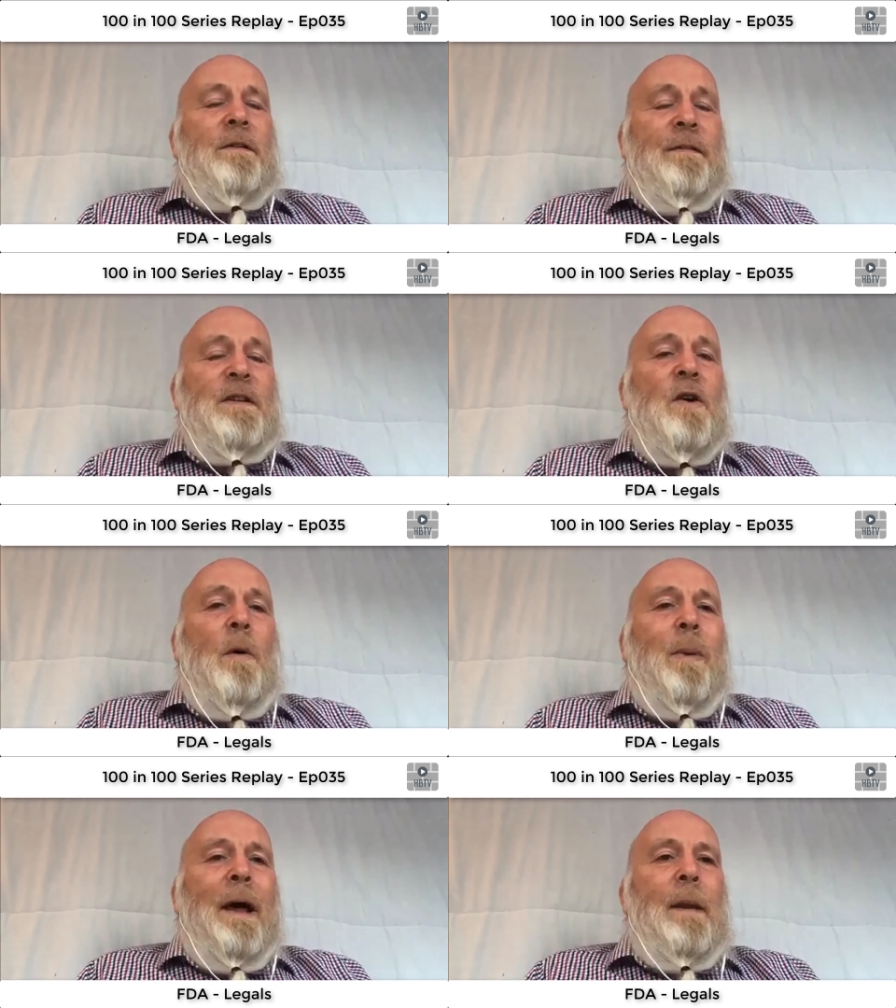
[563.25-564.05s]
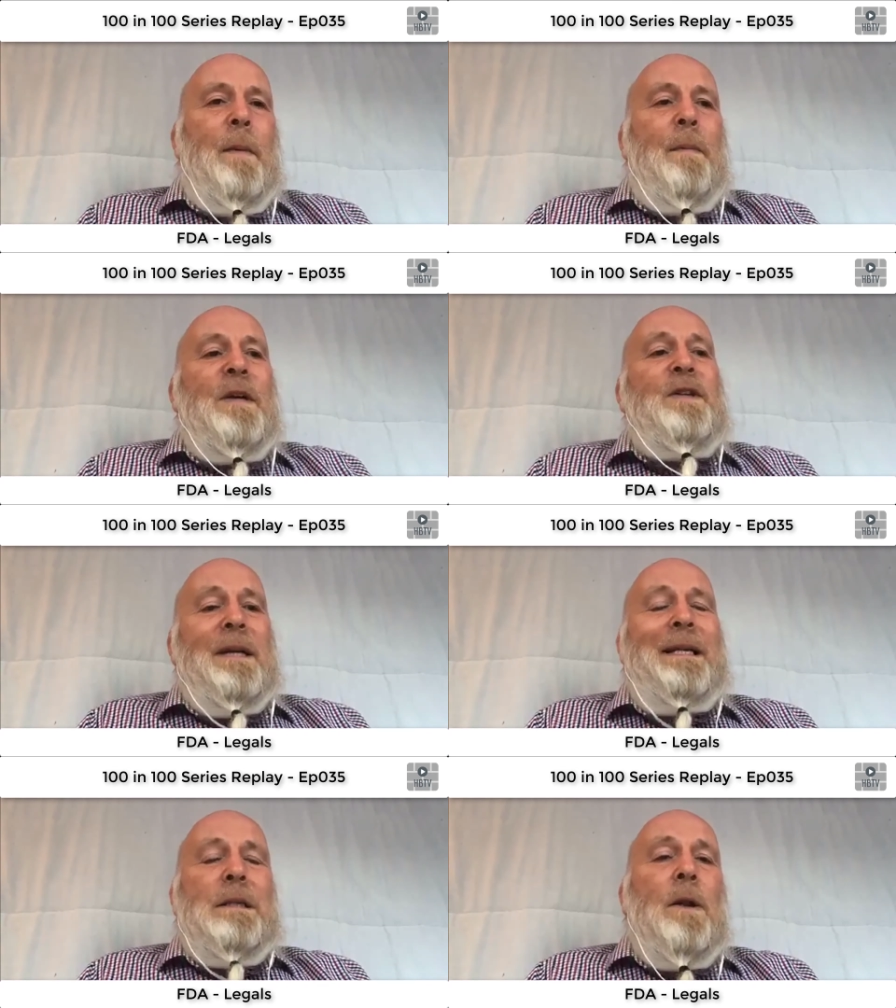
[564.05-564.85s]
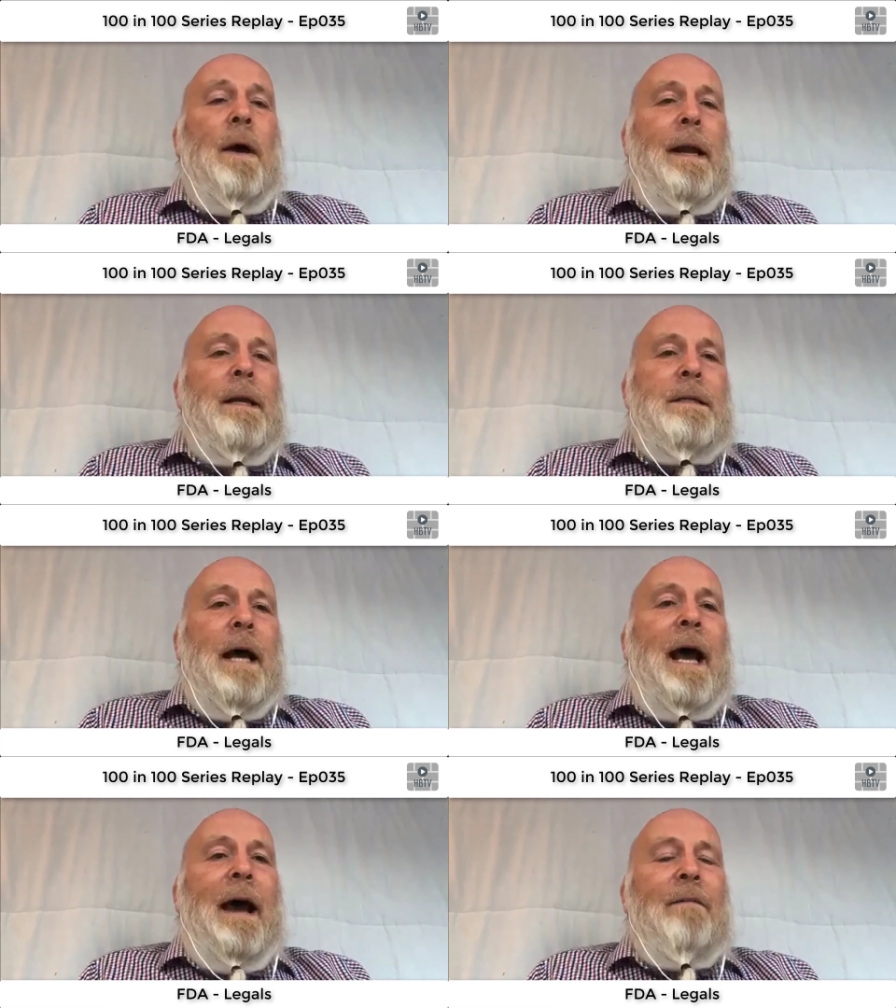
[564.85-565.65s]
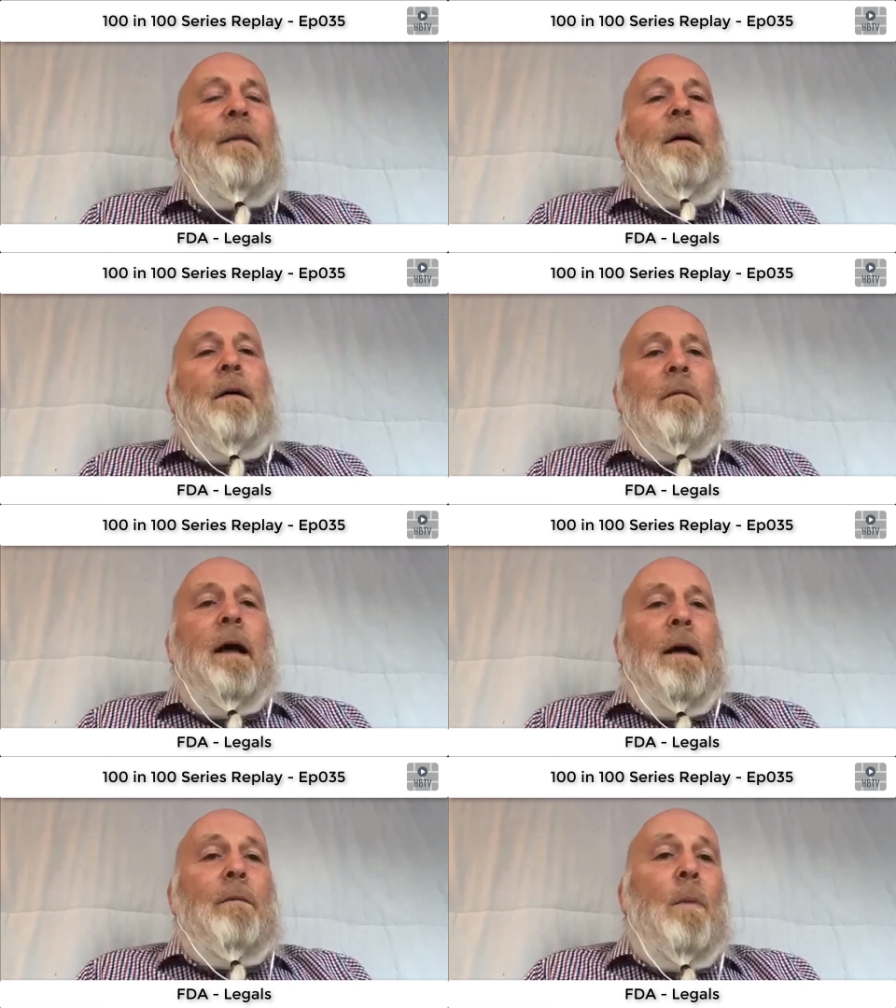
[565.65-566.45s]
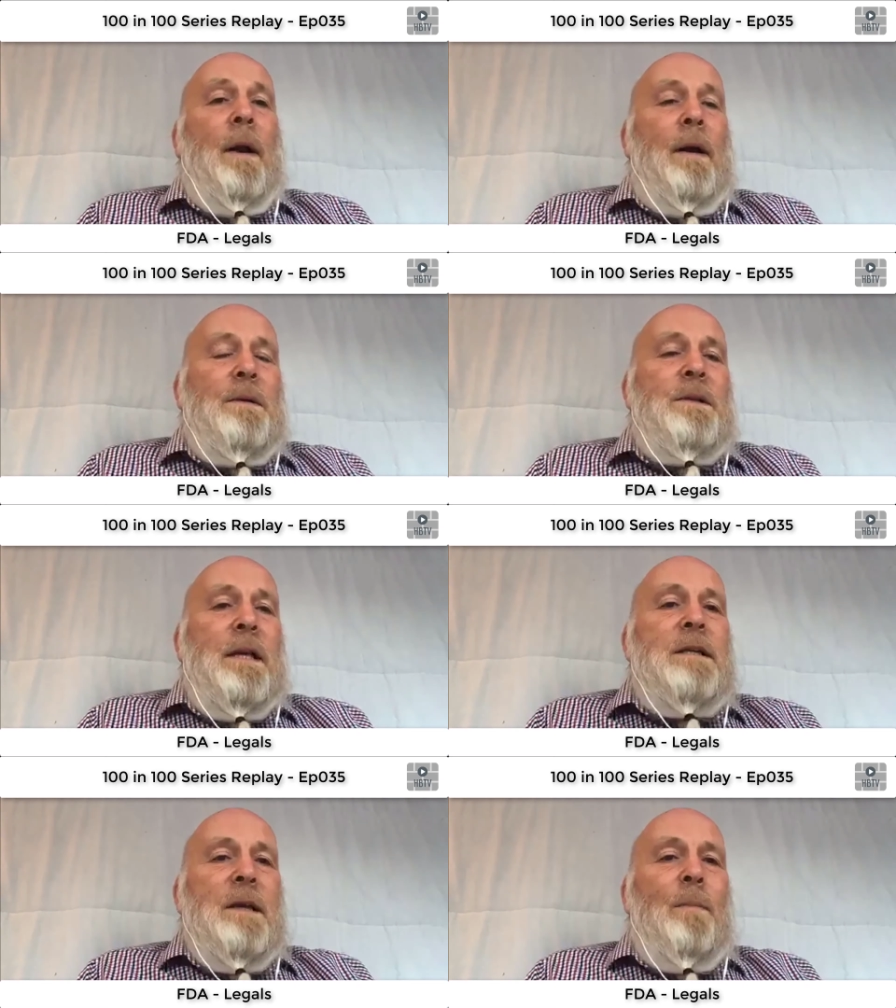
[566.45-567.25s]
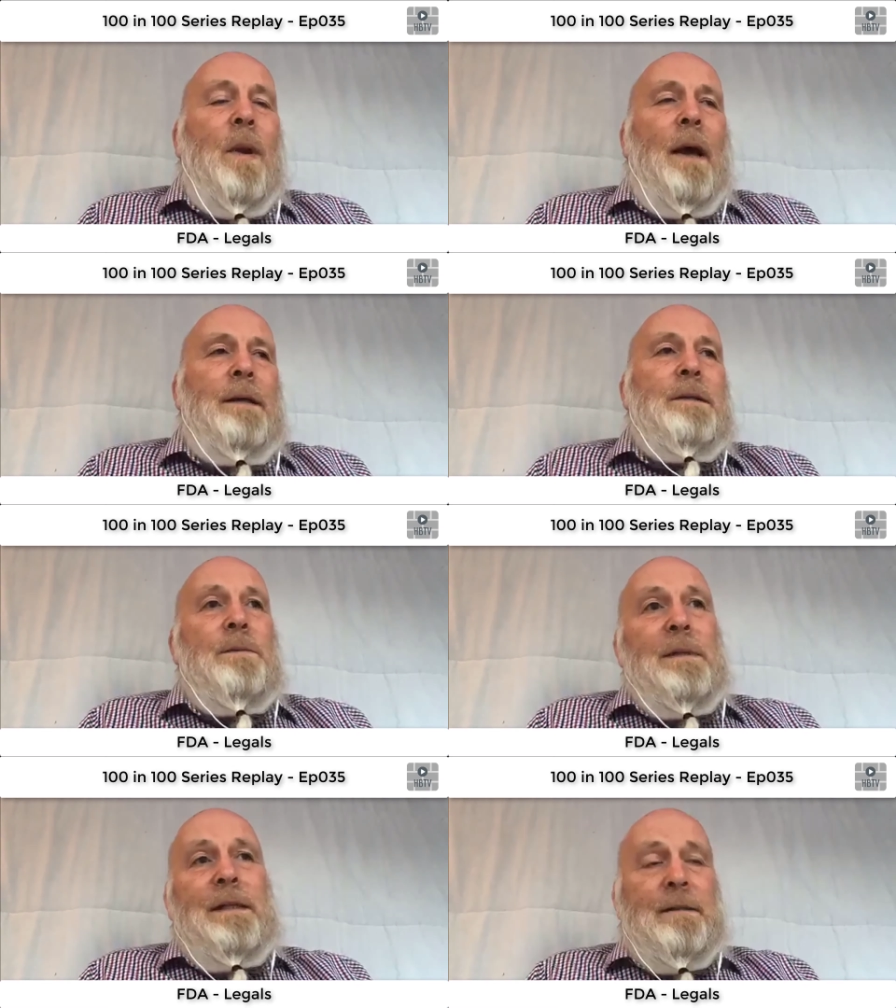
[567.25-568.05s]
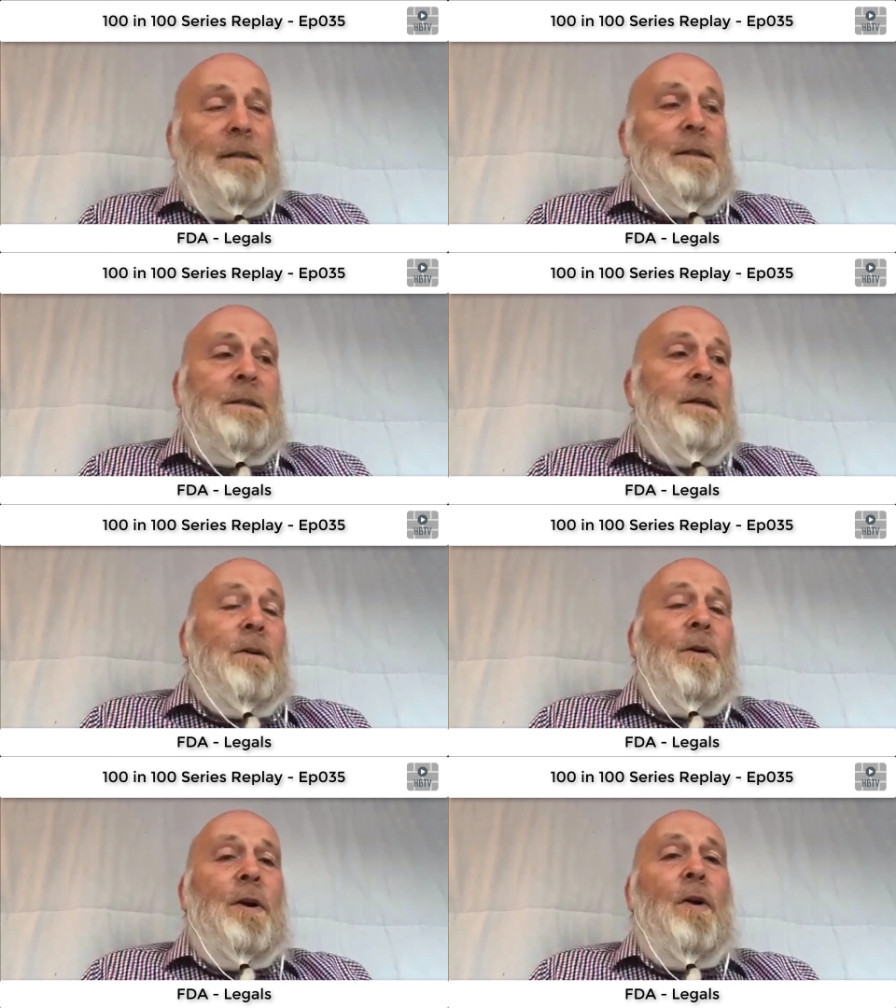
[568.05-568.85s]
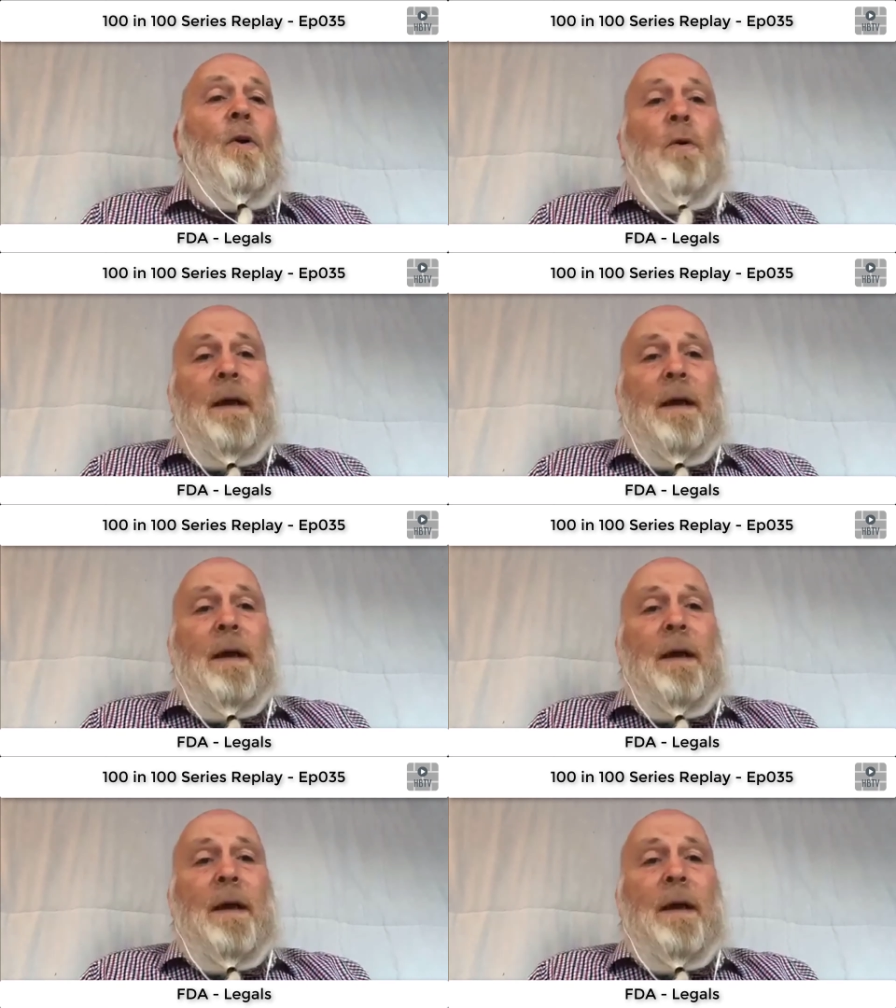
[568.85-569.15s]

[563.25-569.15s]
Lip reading: So if it's got planning permission, it's likely to have that 106 in place. So we can actually look at it all.